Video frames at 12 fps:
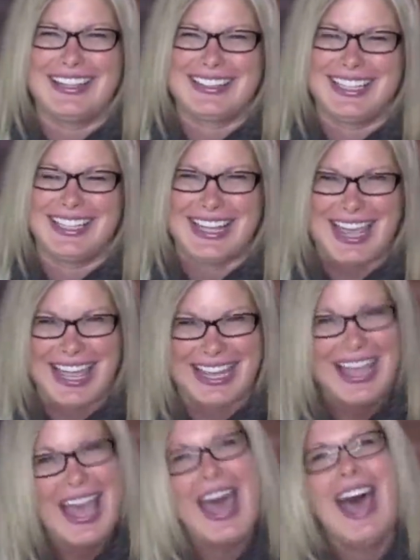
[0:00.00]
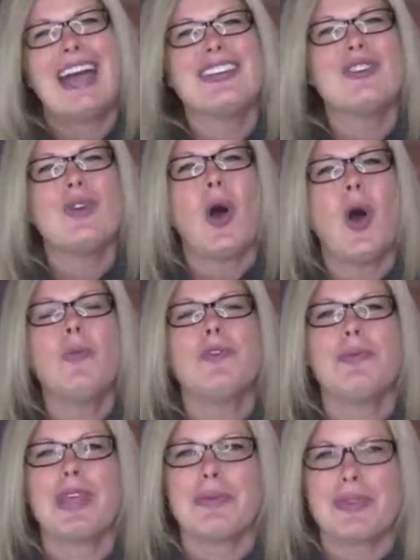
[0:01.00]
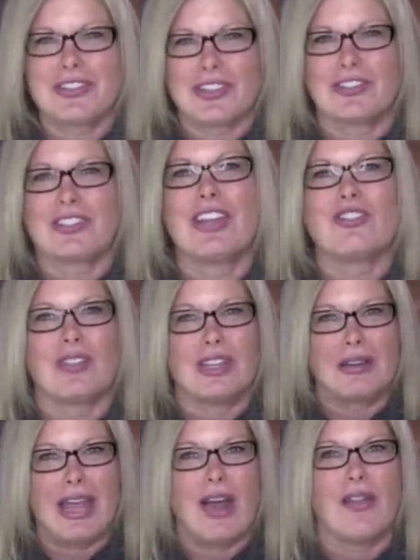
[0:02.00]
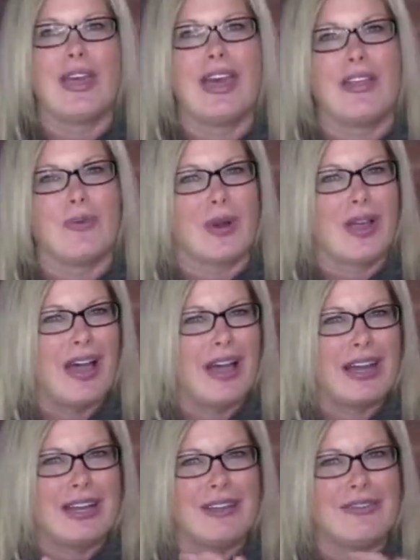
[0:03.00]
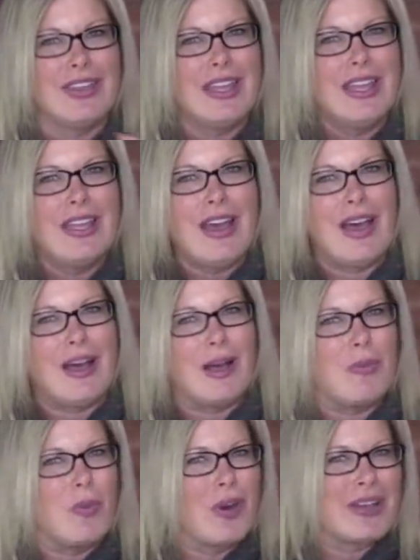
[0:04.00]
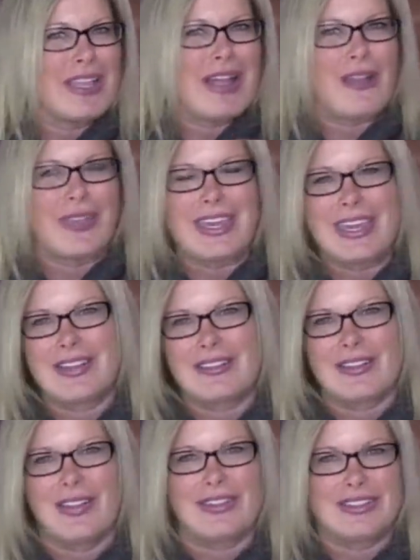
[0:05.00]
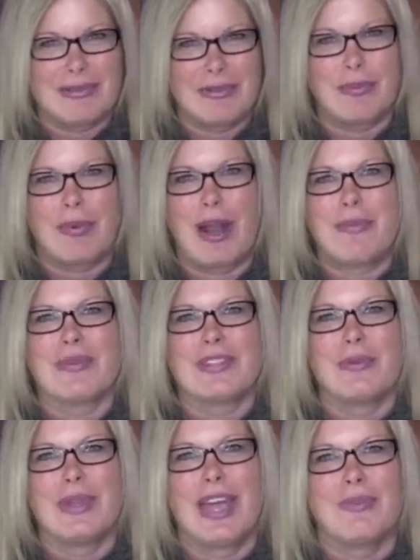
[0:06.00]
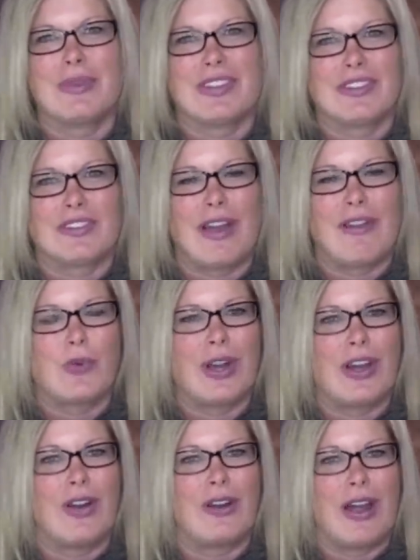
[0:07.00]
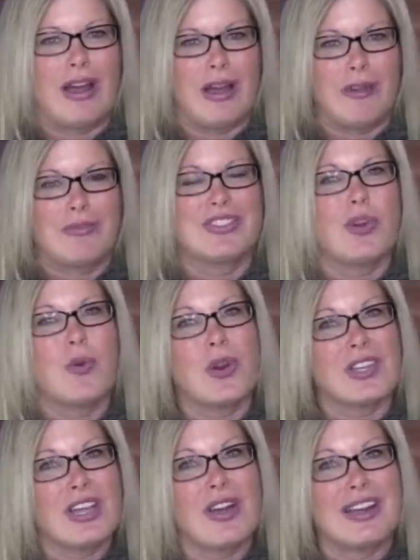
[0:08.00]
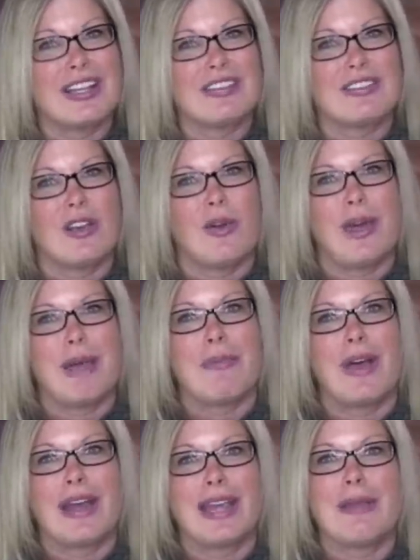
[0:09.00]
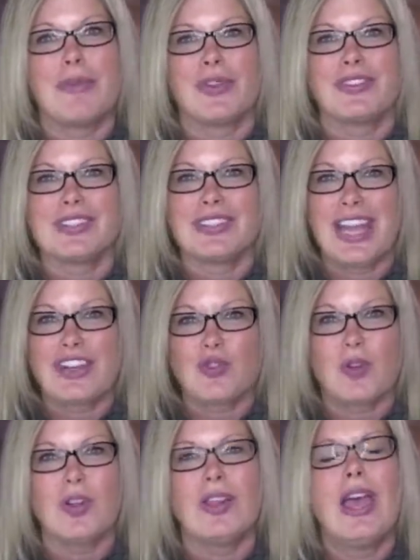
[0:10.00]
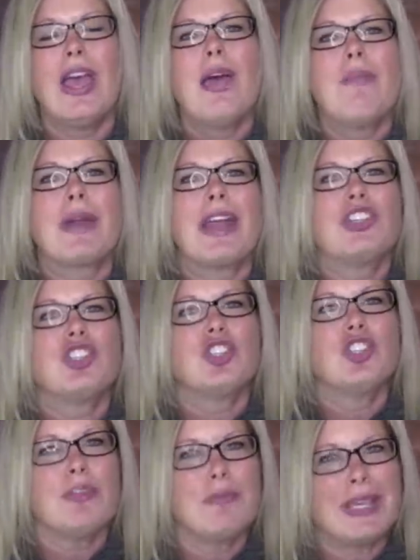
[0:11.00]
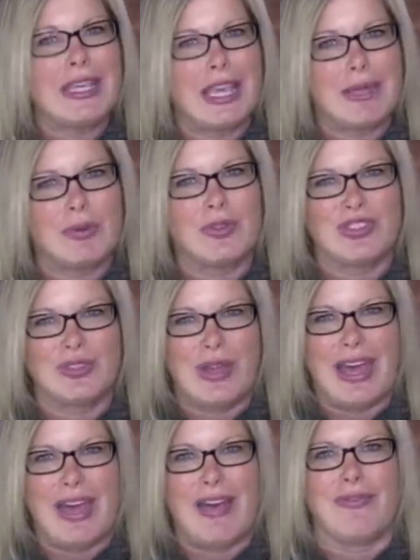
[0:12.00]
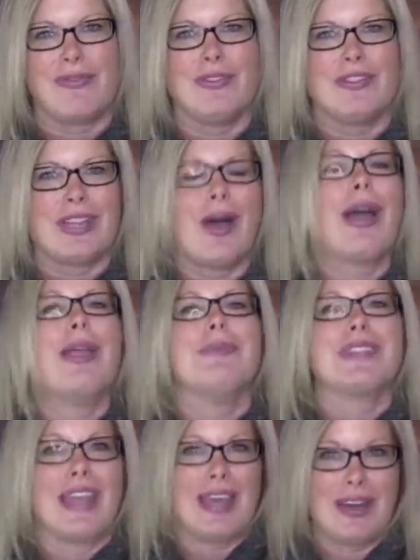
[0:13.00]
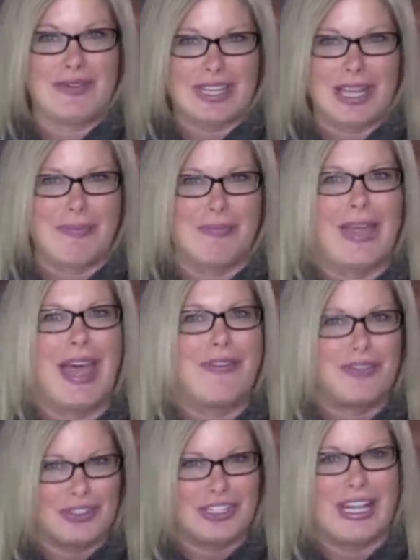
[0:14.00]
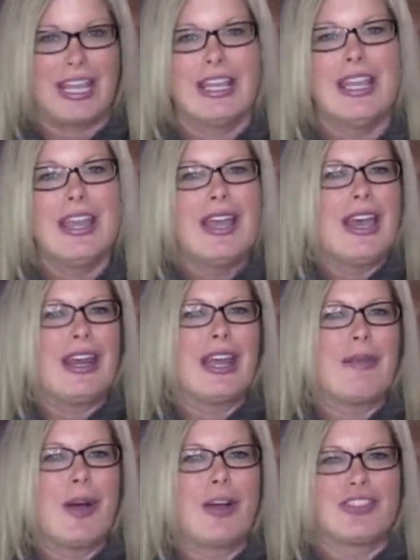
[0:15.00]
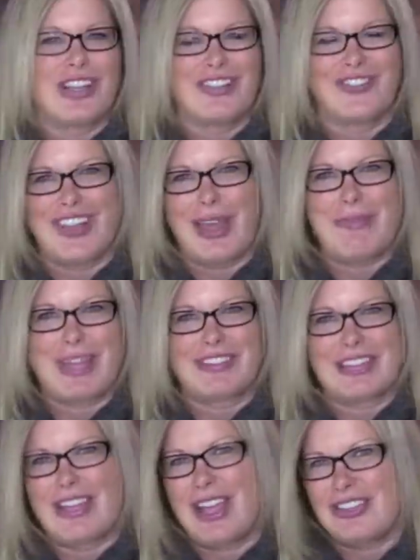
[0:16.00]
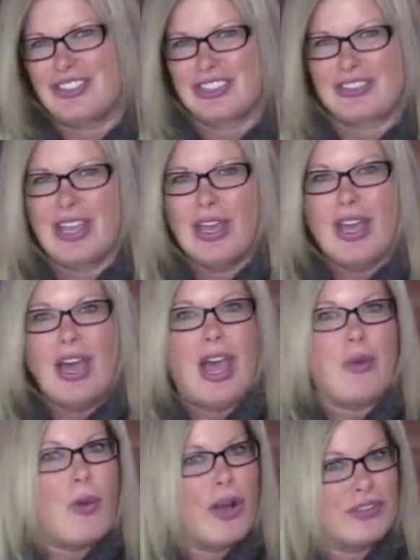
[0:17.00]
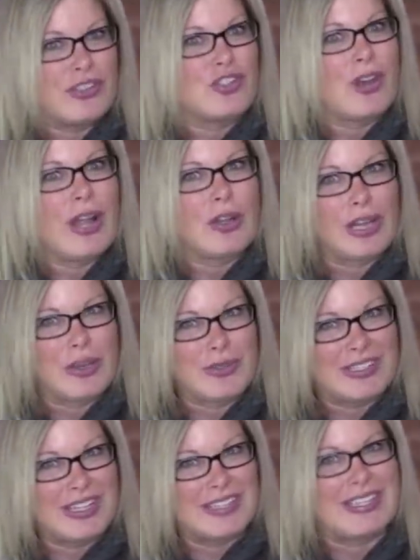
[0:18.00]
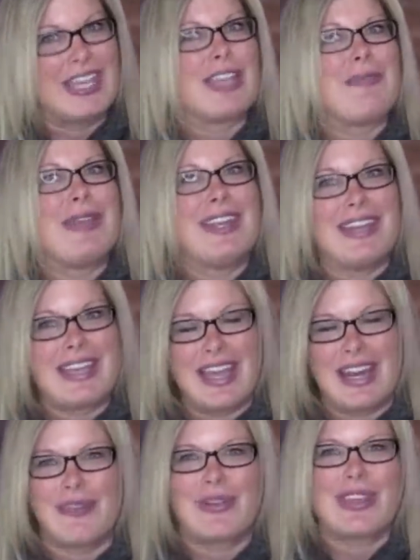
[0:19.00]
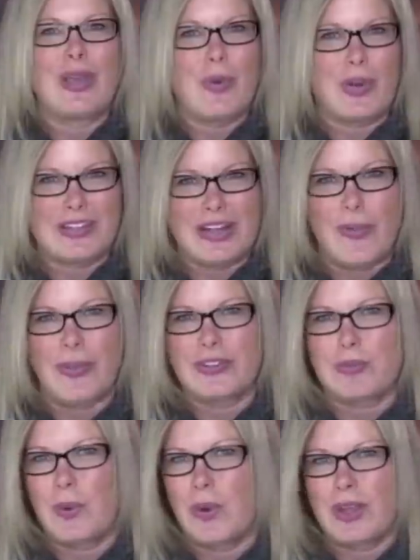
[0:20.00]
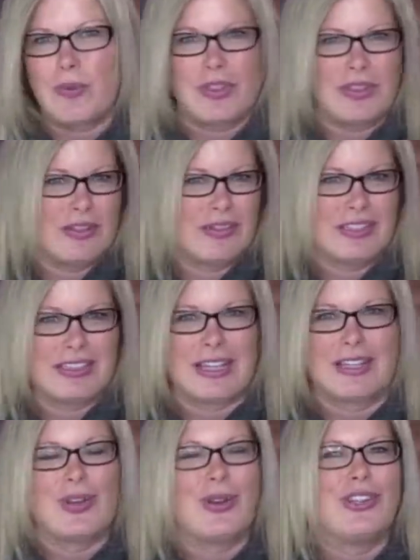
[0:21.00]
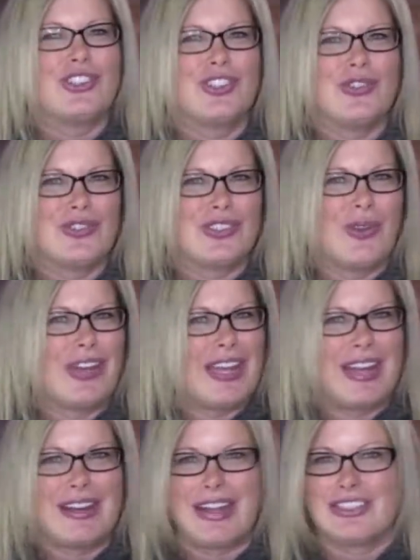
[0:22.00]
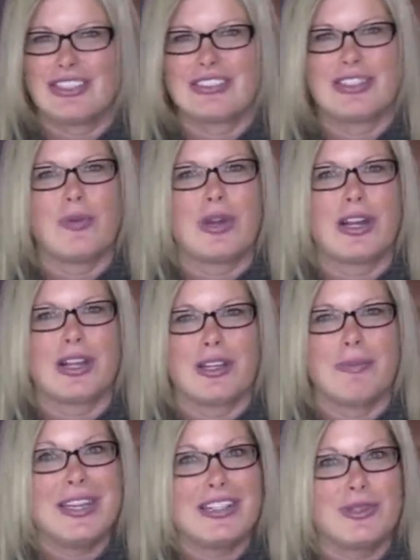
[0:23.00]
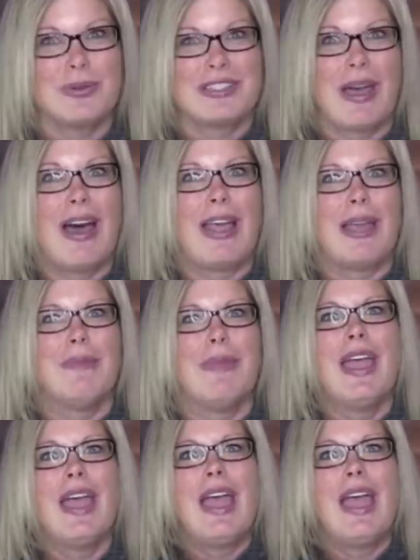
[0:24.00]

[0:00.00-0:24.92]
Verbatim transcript: today, I do hope to be able to start scheduling now that we're kind of um, working out the kinks on some of the problems that we had with the software. Um, still working on it, so I'm not able to schedule, but I should be able to have times ahead of time after today. And I apologize for that because I, I just I wasn't sure how long it was going to take me to get everything worked out this morning with the, the technical issues. So I, I, I just didn't want to commit to a time